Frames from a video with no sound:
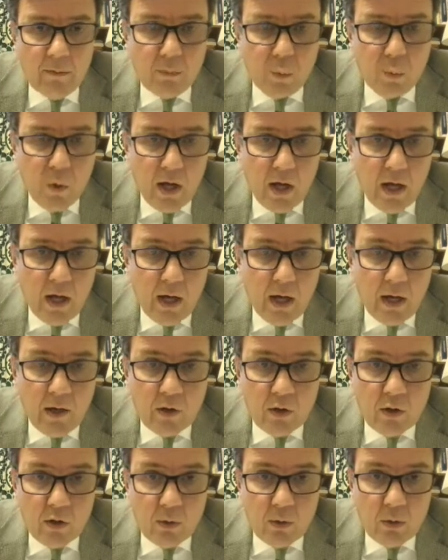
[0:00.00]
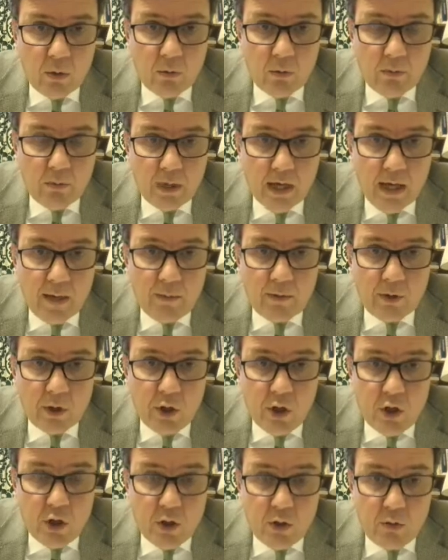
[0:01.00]
where you will be able to
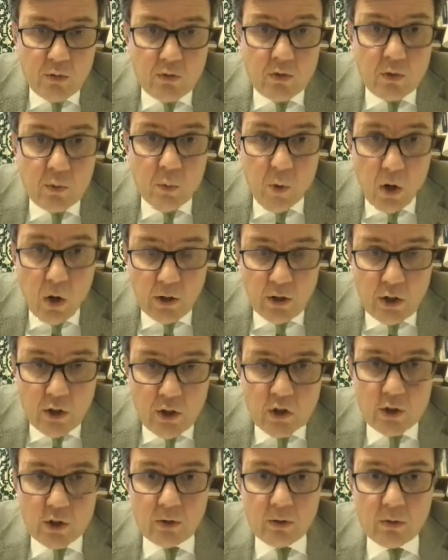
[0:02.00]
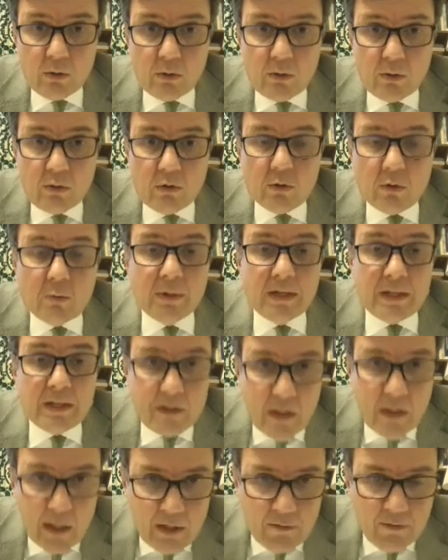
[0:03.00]
choose, or want to choose, or be
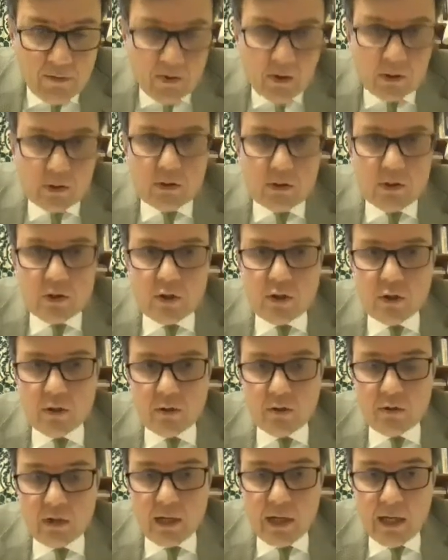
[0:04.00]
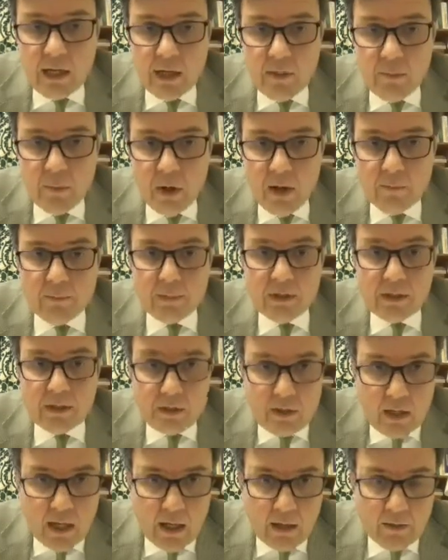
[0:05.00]
incentivized to choose a heat pump
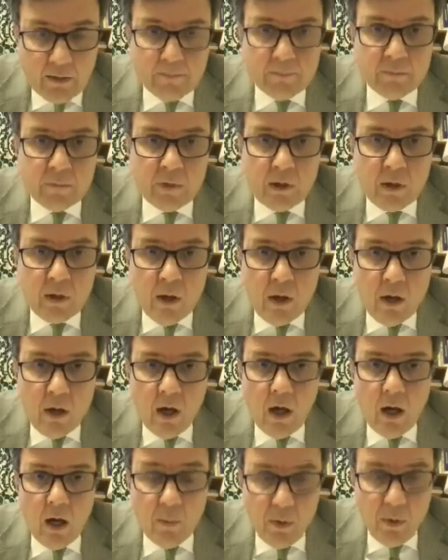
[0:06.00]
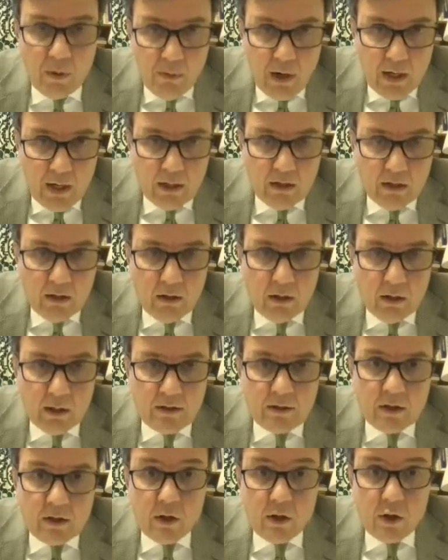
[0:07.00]
instead. We
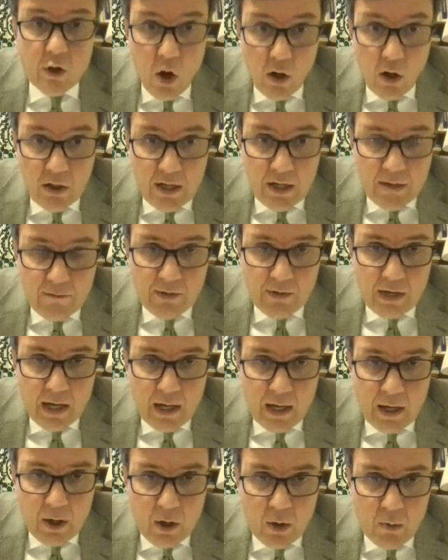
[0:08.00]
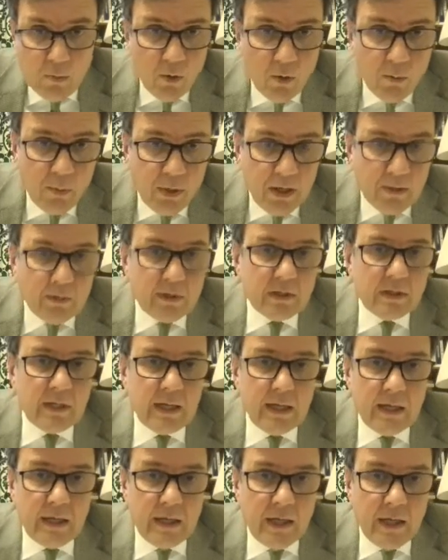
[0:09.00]
recognize that not every home will be able to
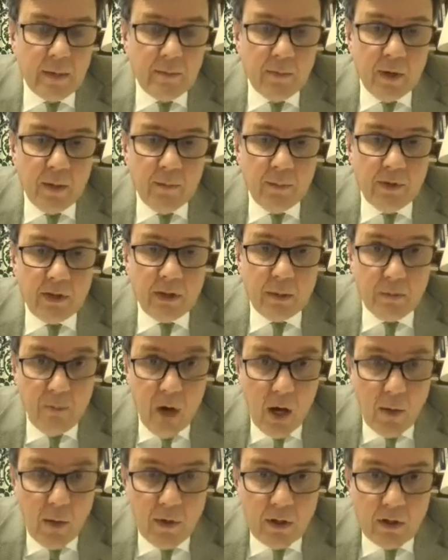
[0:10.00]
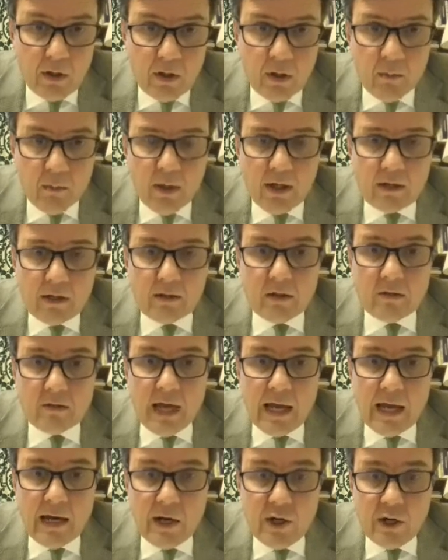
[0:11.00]
take a heat pump at the moment. Going back to those
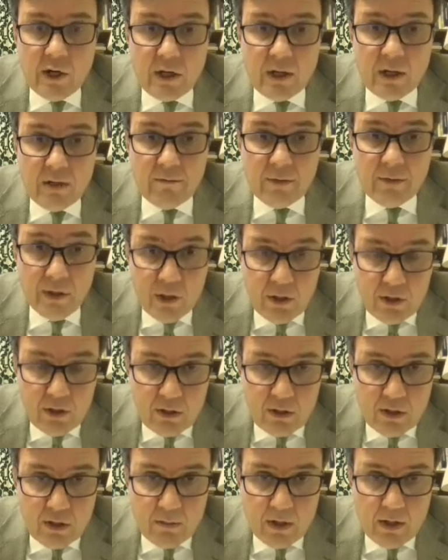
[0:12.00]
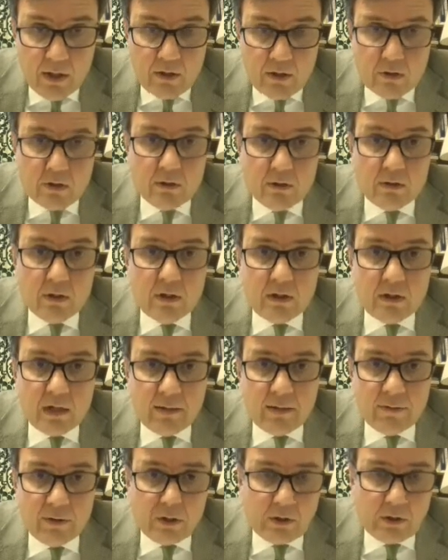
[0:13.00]
energy efficiency measures, you need to
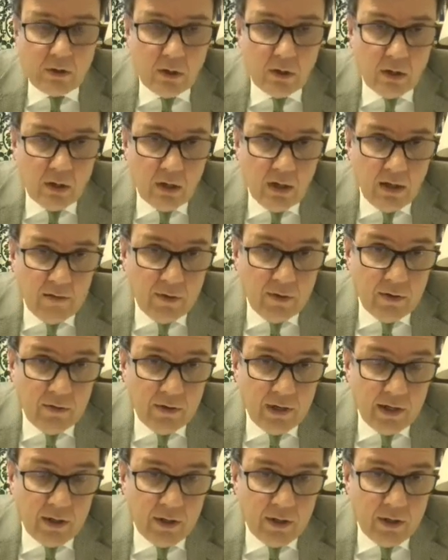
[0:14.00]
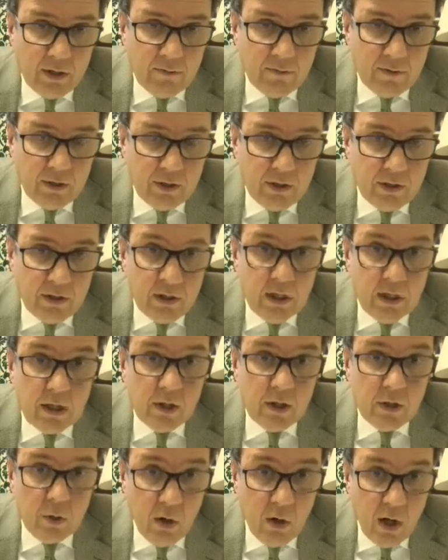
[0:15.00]
have a certain level of energy efficiency
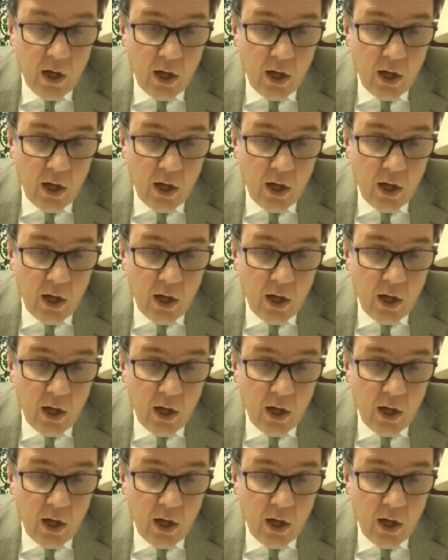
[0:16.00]
in your